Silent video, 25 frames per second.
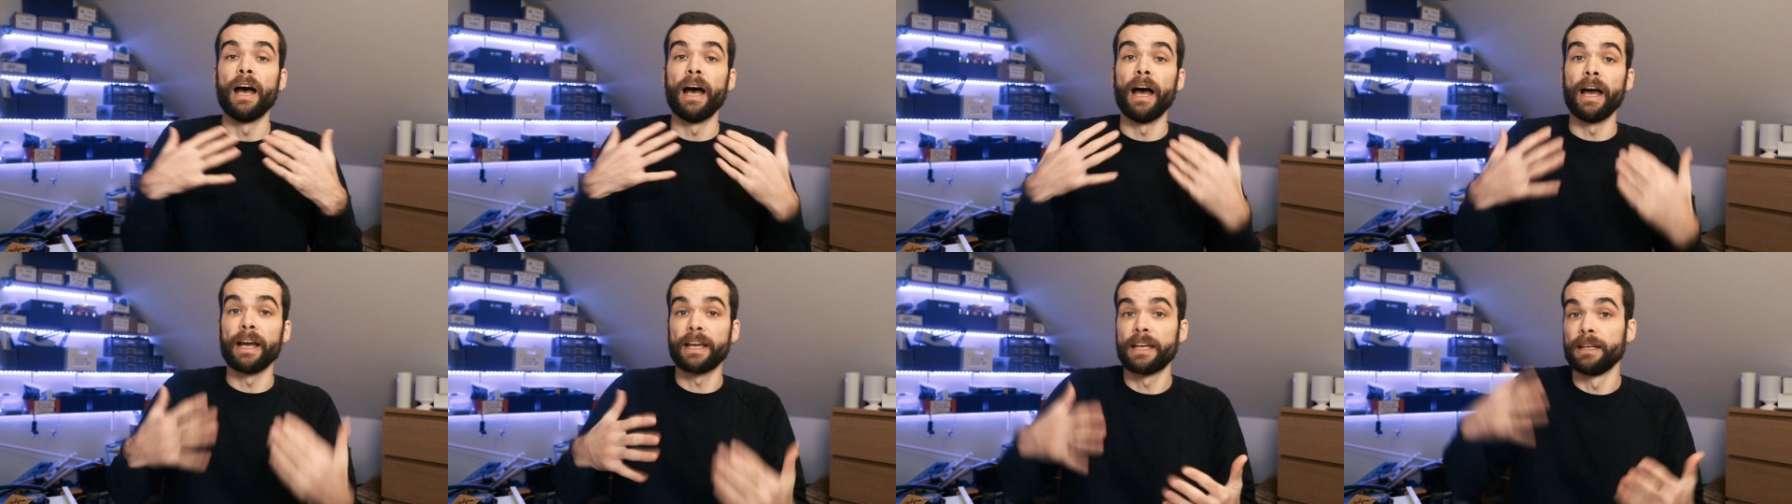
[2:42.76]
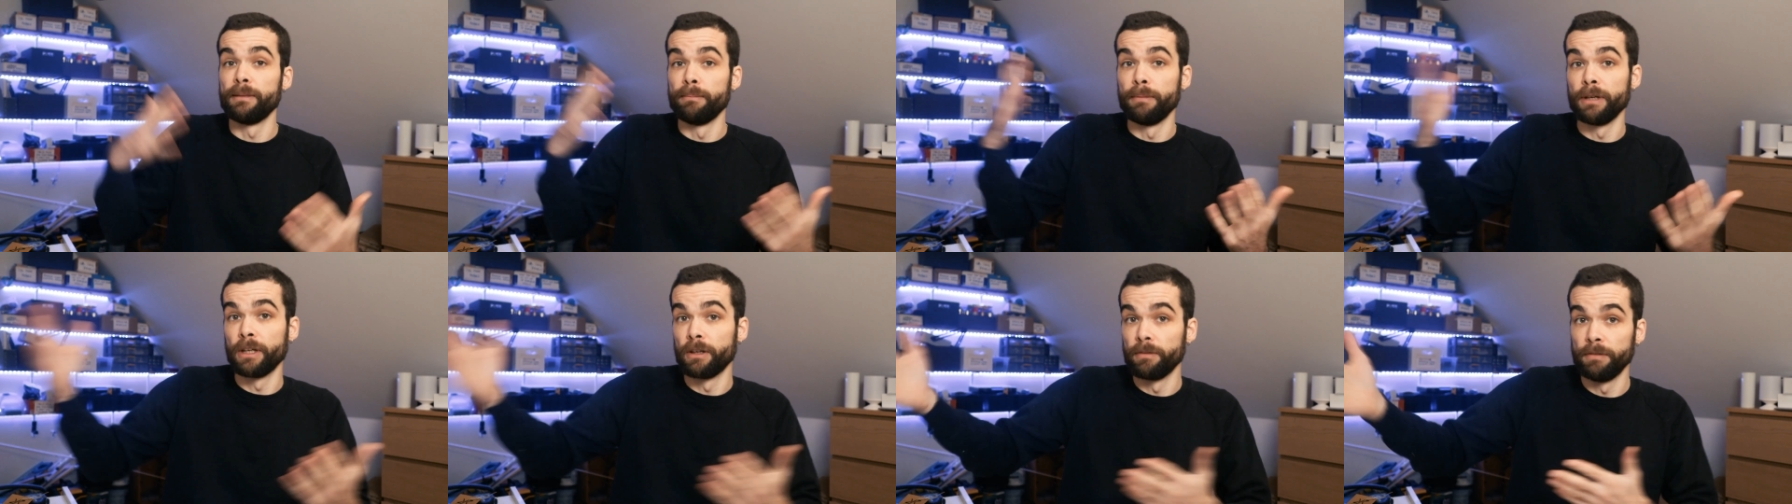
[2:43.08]
I
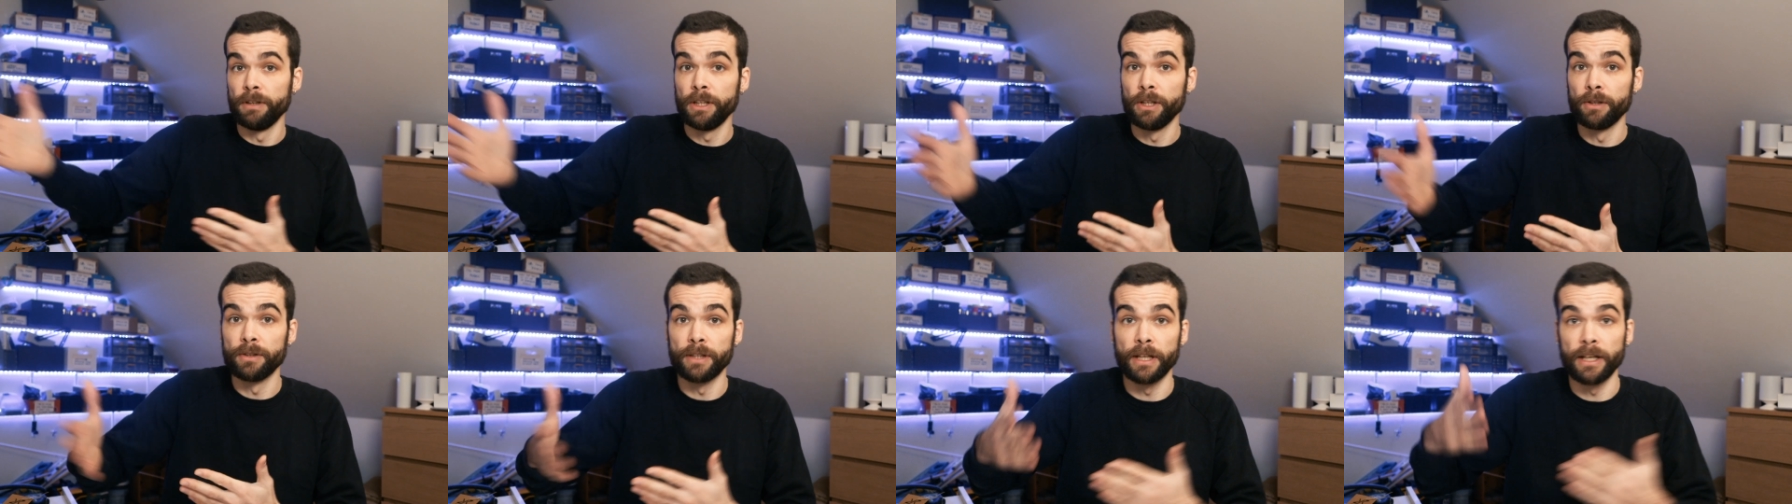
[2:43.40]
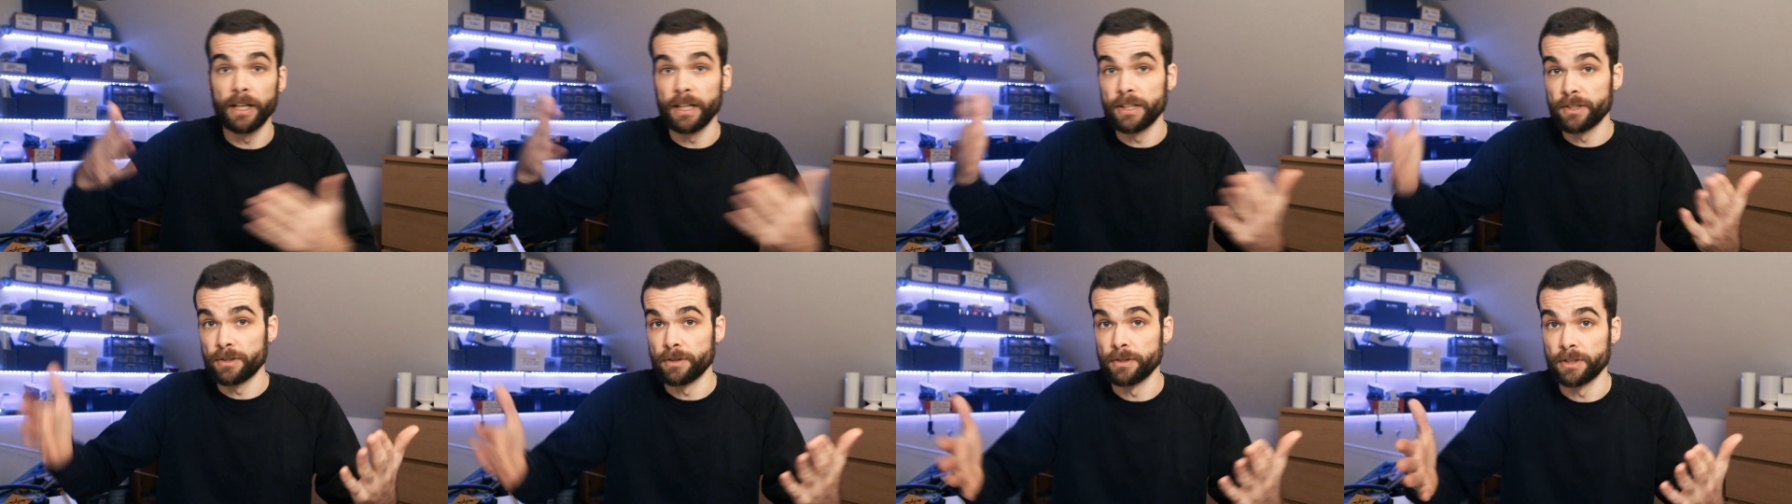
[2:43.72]
can make a video that
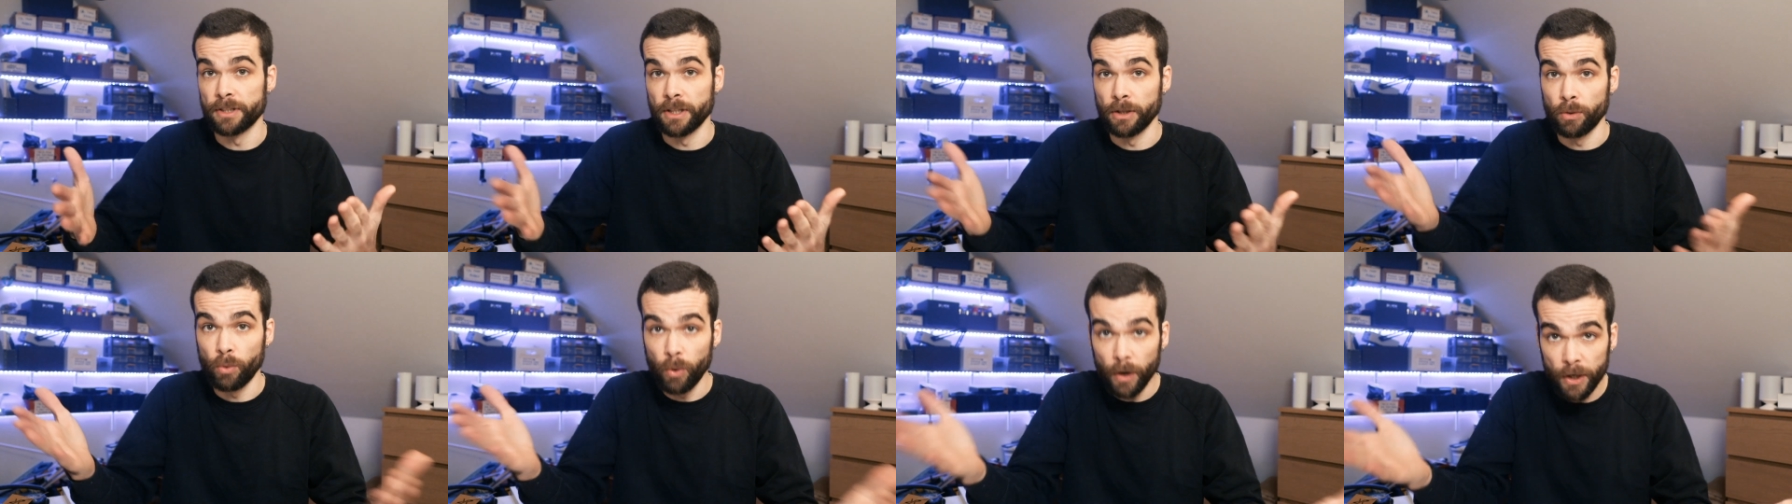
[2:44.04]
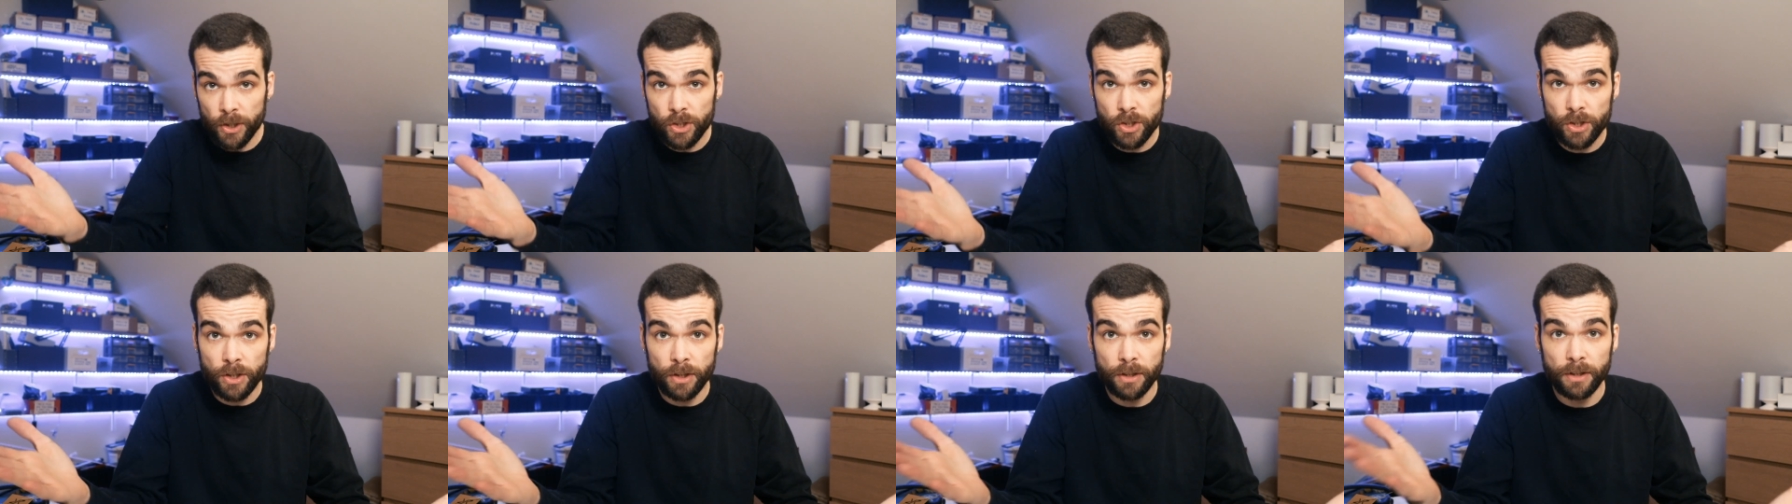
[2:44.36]
answers their
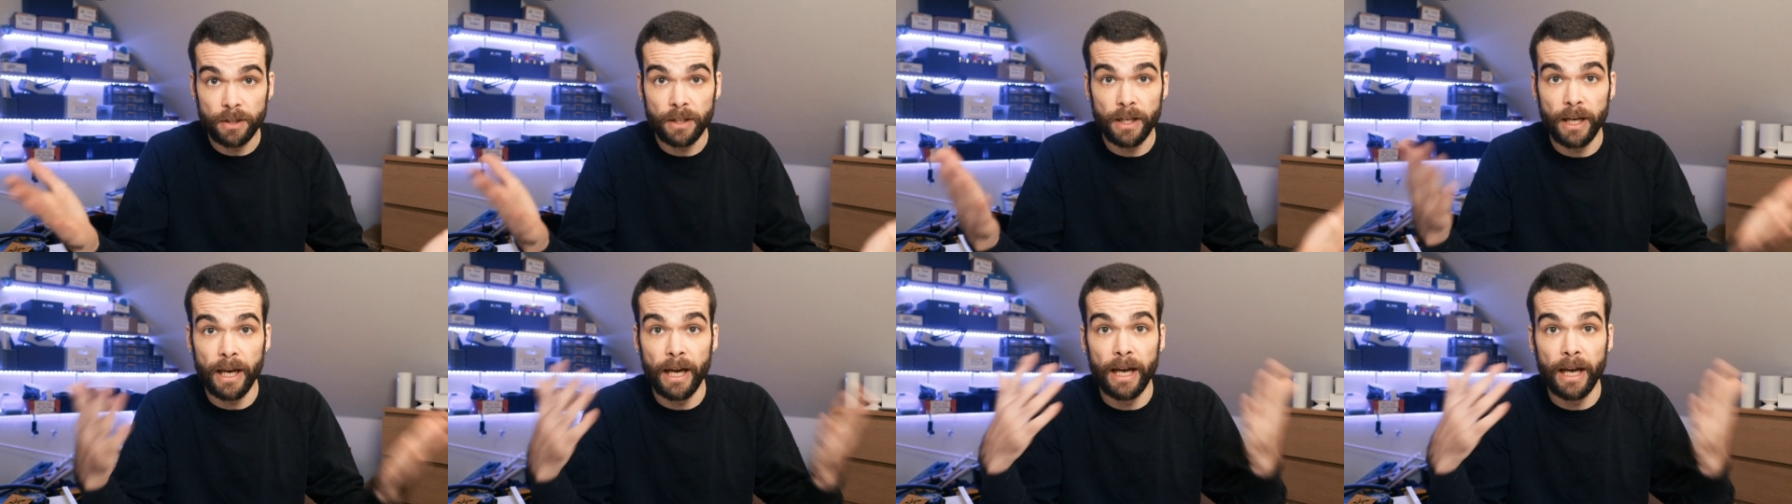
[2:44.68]
question,